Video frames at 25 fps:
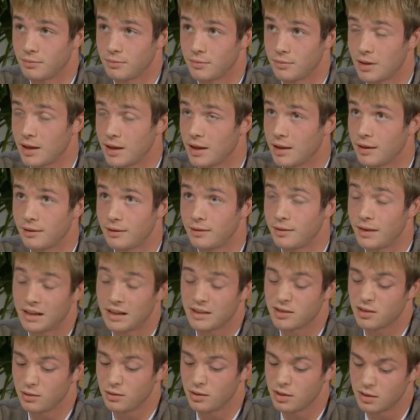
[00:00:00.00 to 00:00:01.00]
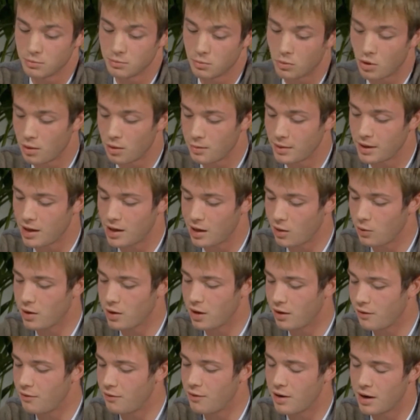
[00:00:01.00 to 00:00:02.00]
then thanks to this moment, now
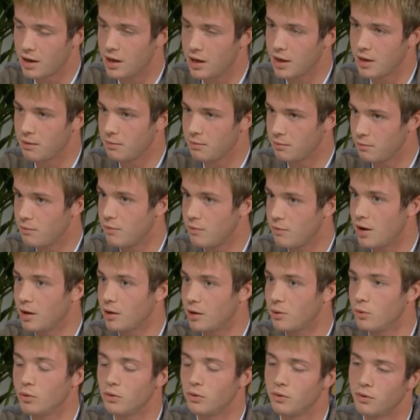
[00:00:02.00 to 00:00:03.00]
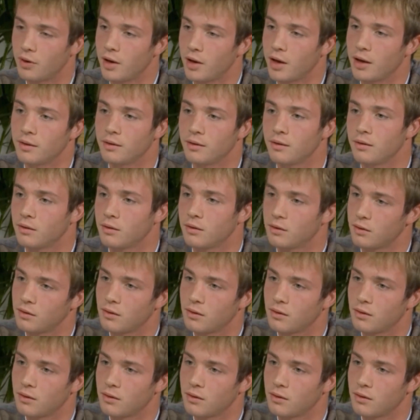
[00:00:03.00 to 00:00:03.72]
we are very, very good friends.